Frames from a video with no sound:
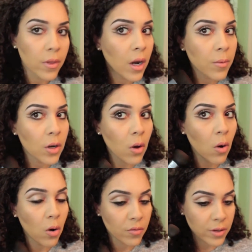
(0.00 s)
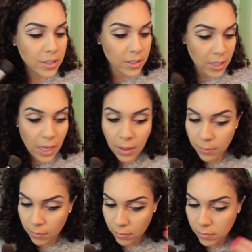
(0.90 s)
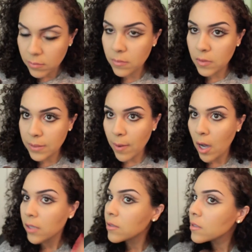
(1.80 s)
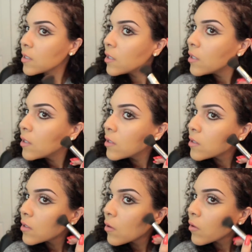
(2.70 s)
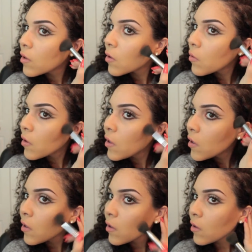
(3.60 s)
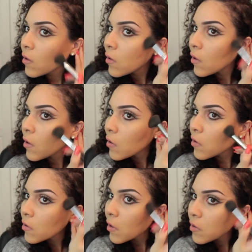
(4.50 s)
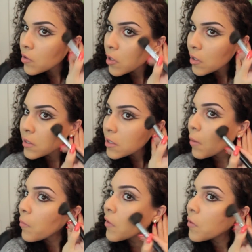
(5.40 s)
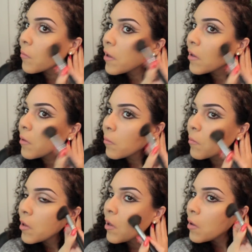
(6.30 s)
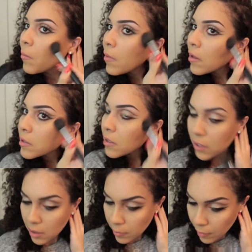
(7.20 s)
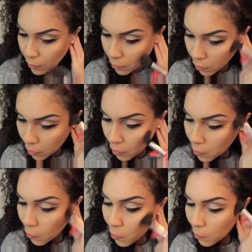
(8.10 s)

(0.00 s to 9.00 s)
I'm gonna go over the same spots. So we're gonna go here. It just kind of darkens it up a little bit. Makes it a little bit more.